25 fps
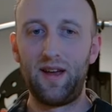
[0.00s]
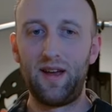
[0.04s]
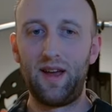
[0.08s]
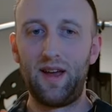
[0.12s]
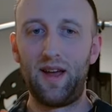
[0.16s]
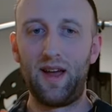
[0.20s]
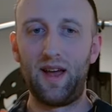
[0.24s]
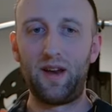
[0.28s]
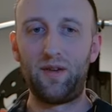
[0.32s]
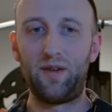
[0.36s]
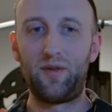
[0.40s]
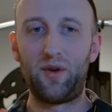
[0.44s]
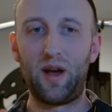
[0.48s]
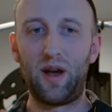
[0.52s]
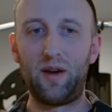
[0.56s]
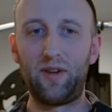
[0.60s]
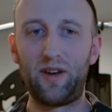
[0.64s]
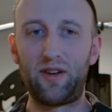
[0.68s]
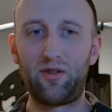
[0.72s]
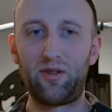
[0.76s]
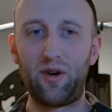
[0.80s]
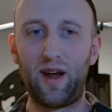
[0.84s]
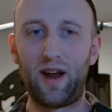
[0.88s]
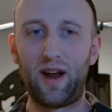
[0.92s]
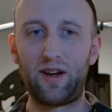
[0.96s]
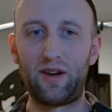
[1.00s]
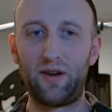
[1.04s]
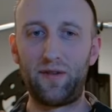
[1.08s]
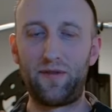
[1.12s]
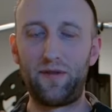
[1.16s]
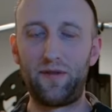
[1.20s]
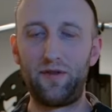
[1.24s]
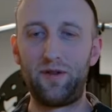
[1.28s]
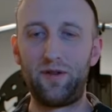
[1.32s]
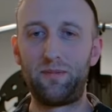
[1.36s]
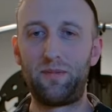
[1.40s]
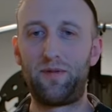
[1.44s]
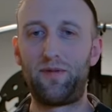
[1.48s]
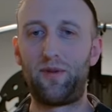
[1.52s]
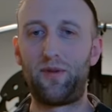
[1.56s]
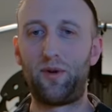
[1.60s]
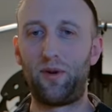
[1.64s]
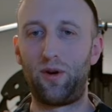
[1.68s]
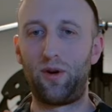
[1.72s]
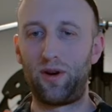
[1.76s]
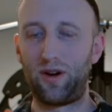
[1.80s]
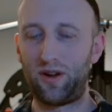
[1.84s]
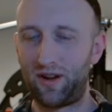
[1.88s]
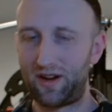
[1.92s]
And if you haven't tracked your food before,